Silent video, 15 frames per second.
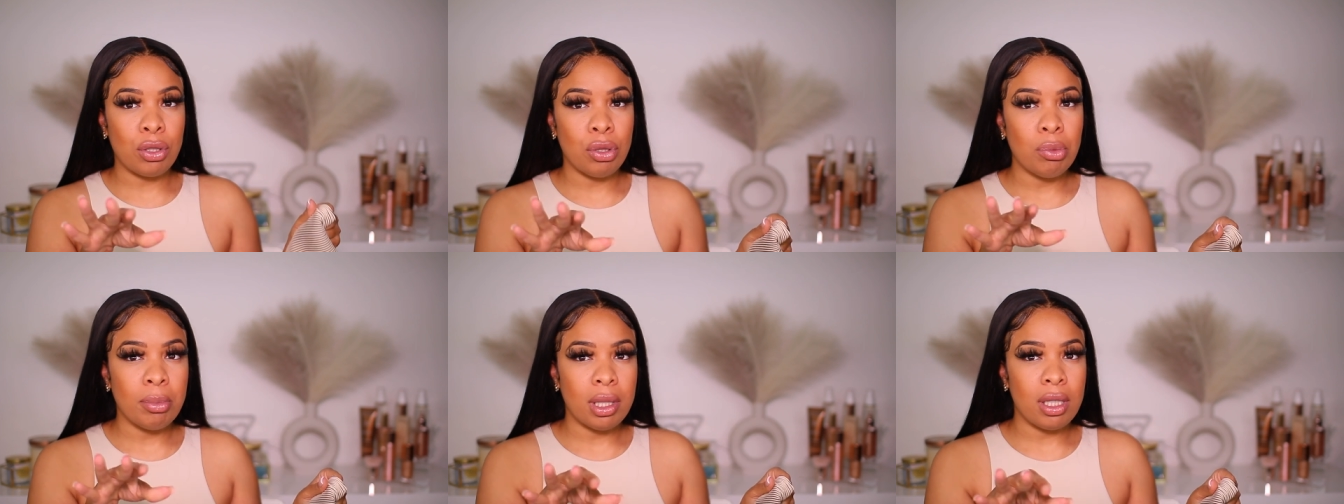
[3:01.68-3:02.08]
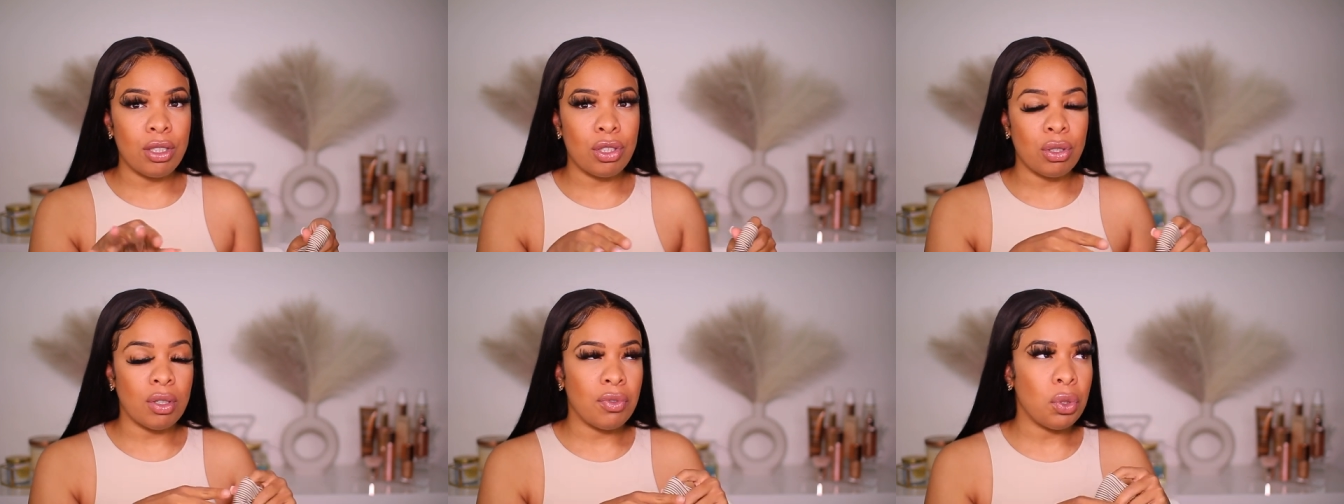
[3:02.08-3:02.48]
too much.
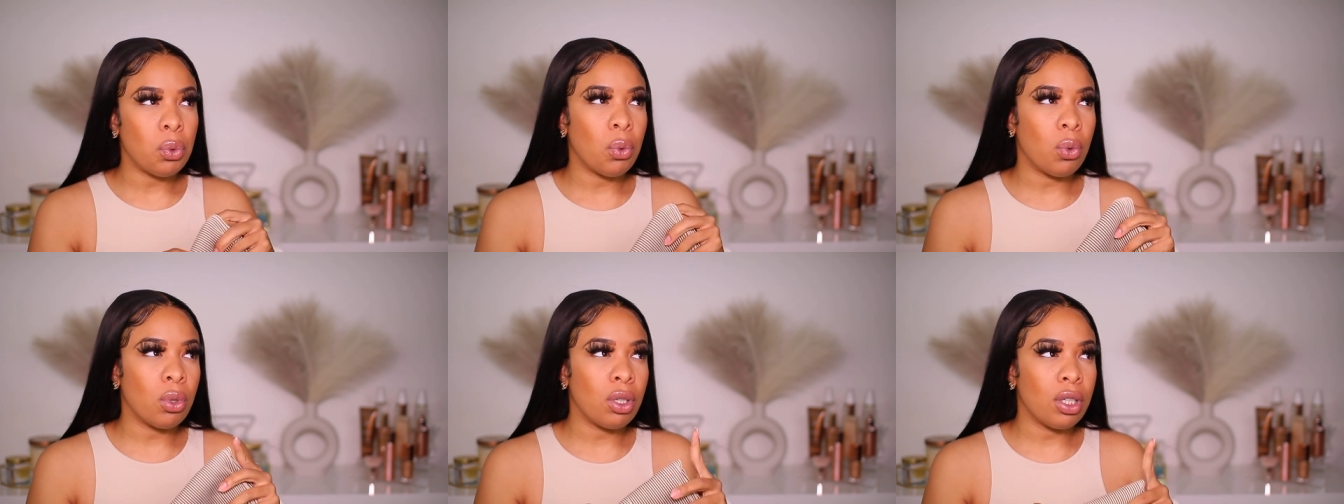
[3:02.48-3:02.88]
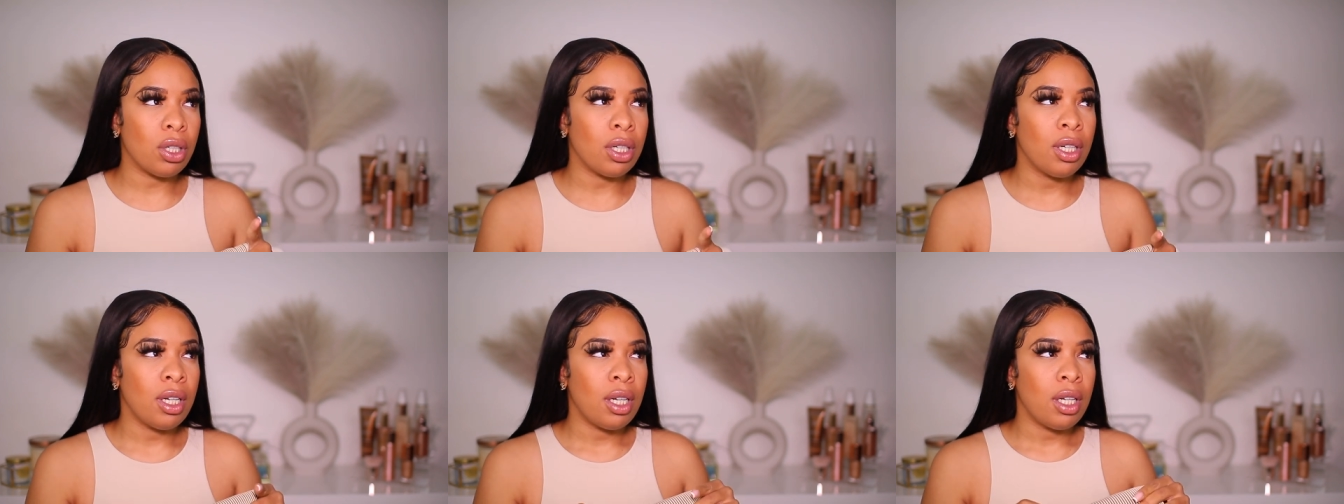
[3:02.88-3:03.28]
So if you
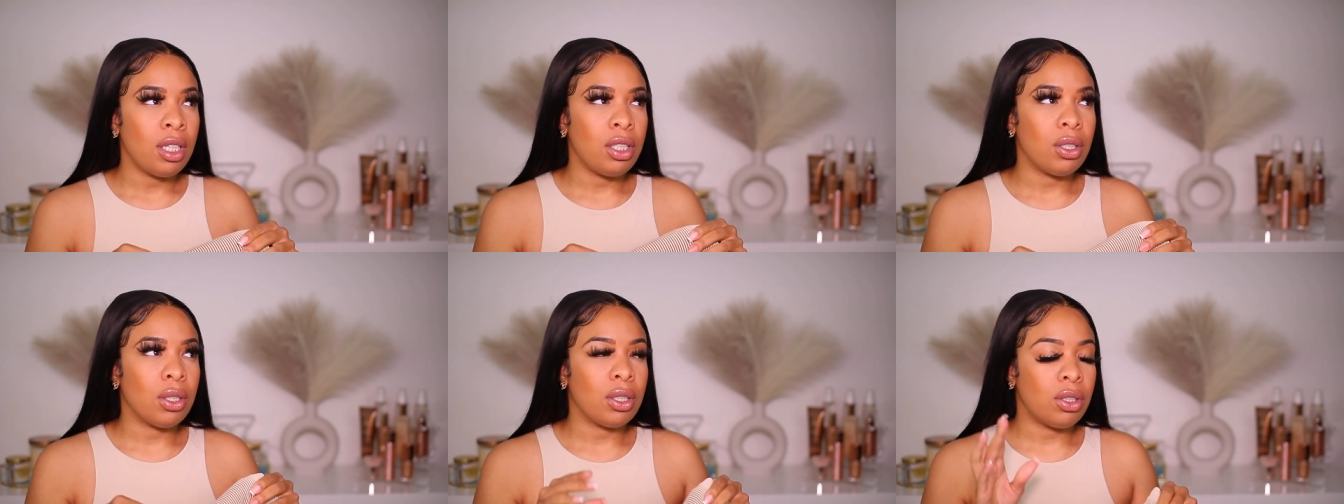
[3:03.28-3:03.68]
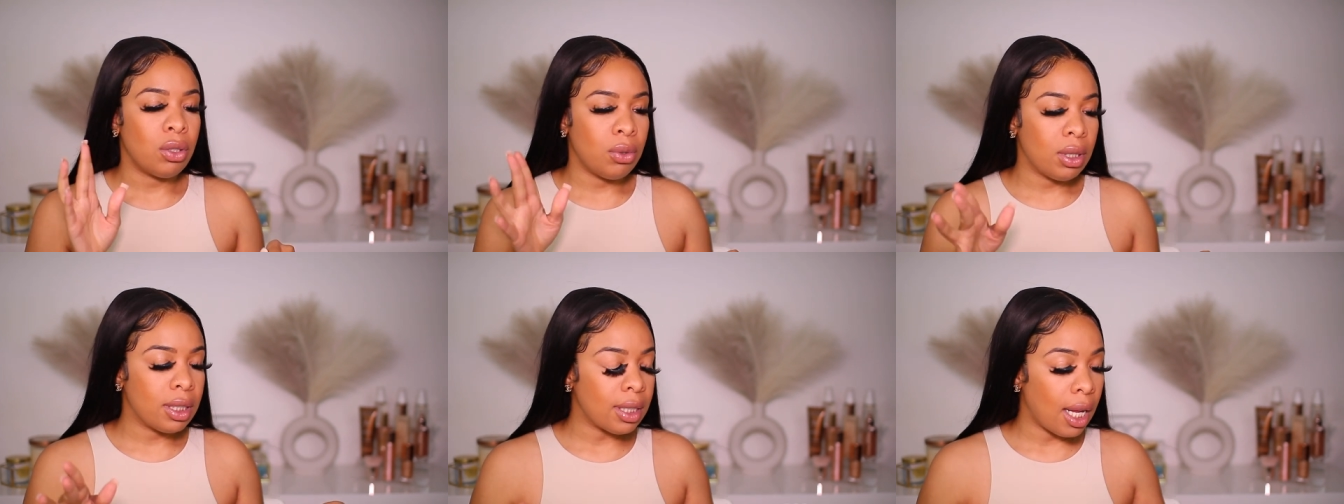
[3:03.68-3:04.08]
order your
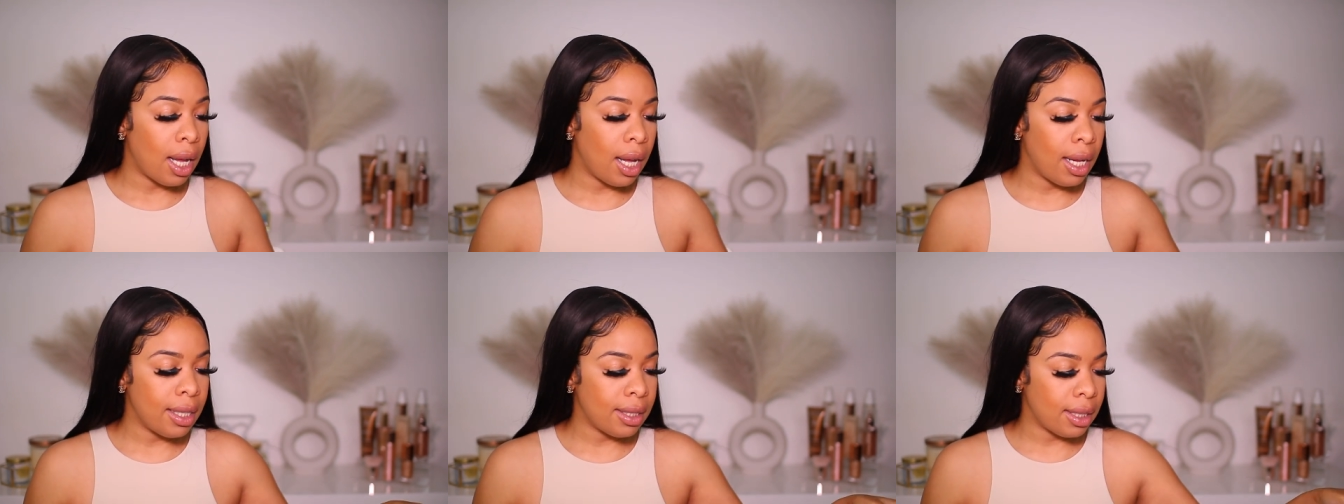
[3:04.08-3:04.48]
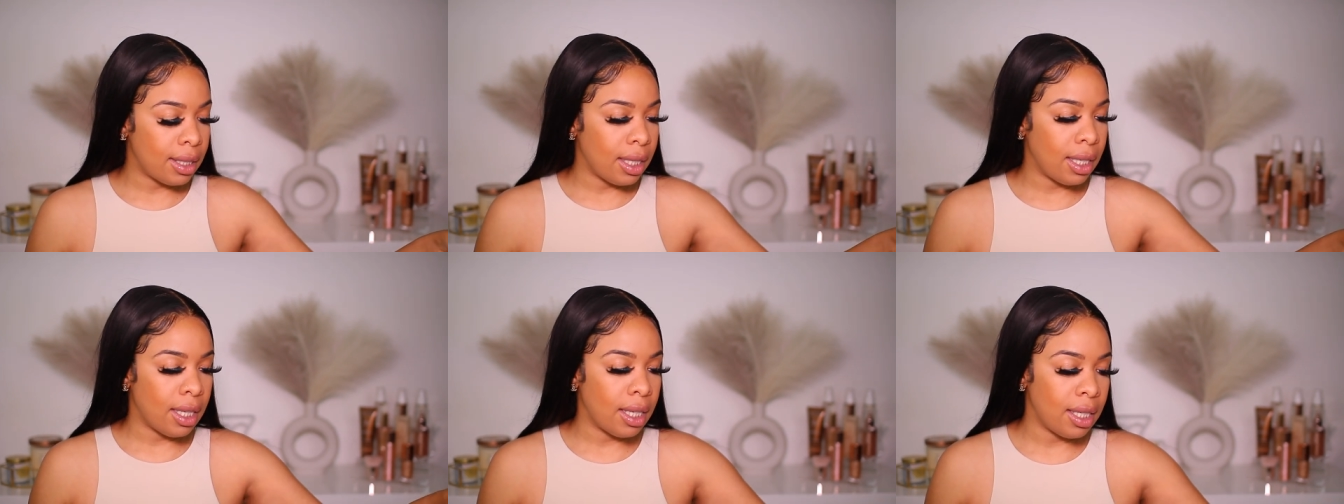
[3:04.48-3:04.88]
true to size,
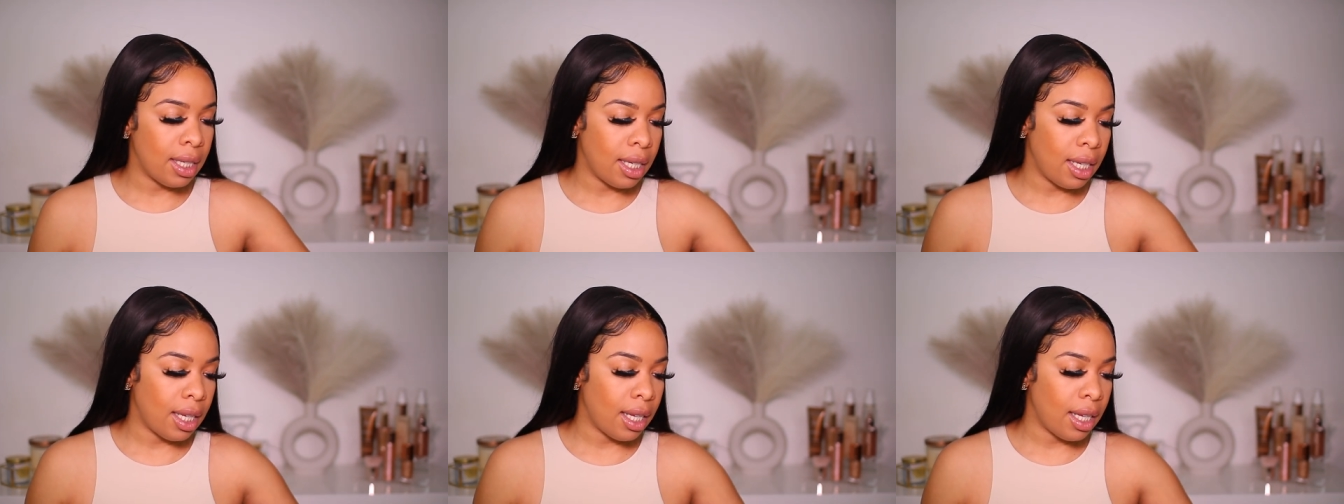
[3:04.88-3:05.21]
then